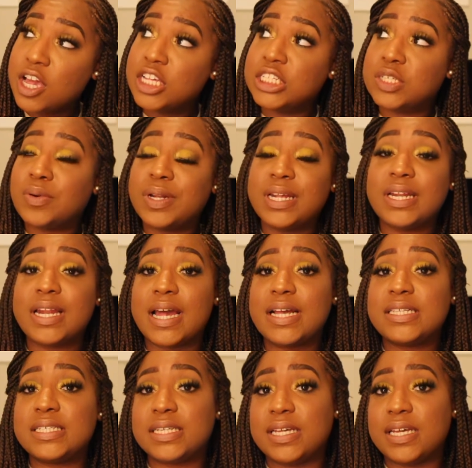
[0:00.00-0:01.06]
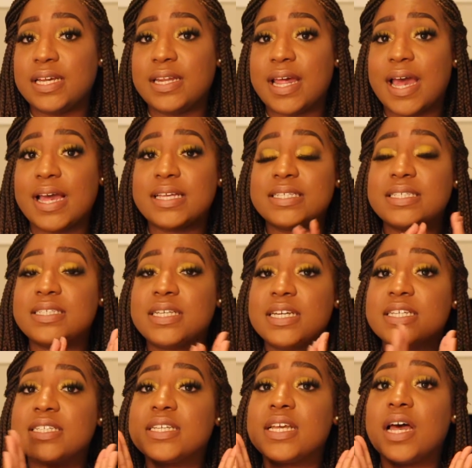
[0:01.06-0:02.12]
2019 at
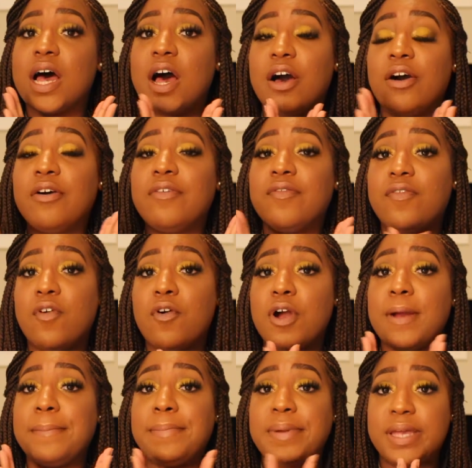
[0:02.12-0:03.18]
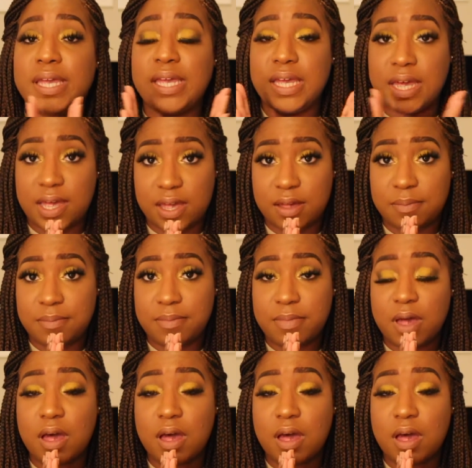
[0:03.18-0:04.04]
6:04 p.m.